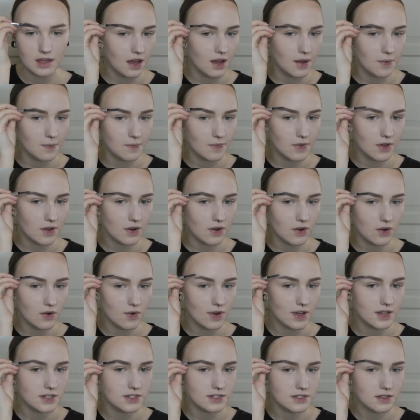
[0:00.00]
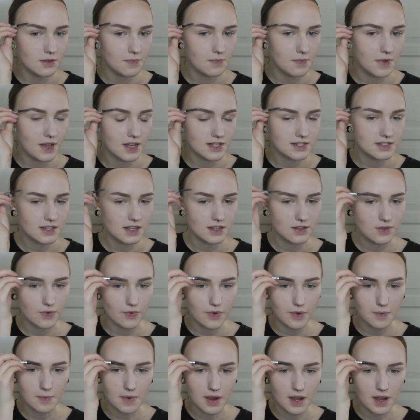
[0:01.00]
I'm not always the best at doing